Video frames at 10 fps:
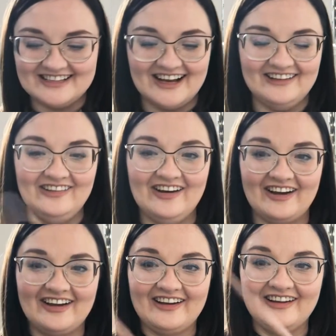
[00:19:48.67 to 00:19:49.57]

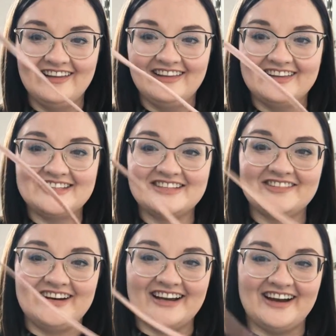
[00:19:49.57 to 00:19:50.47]
look, this is
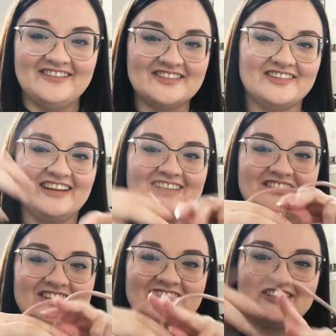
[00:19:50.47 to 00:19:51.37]
what it comes with,
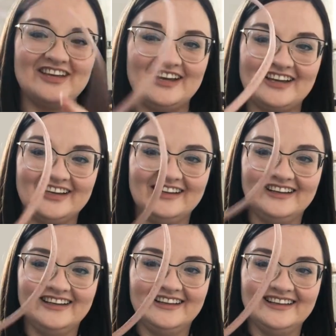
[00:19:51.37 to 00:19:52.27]
just like
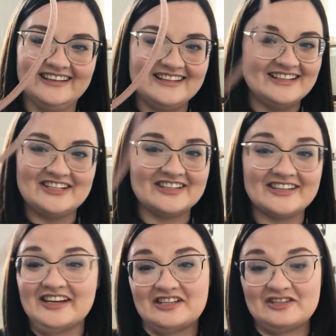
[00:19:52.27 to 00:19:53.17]

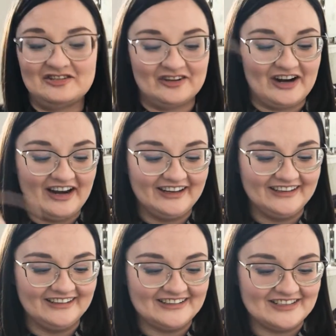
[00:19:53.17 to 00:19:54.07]
a string
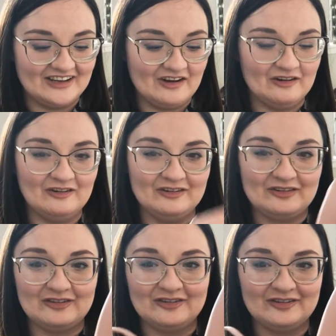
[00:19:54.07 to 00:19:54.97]
to go
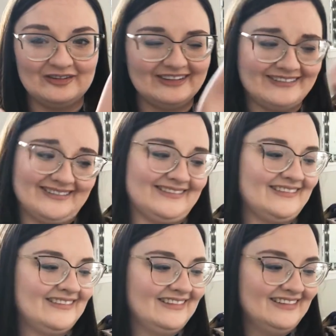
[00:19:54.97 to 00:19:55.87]
through.
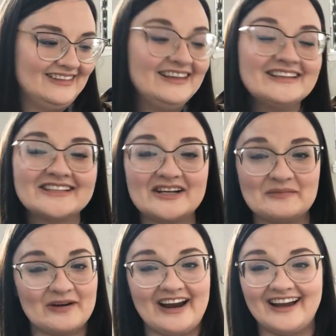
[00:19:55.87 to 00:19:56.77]
This is gonna
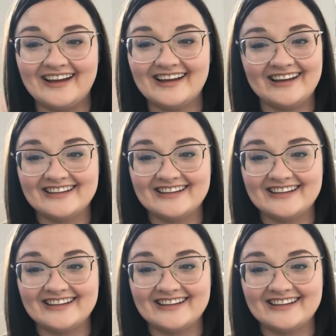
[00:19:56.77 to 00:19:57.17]
break.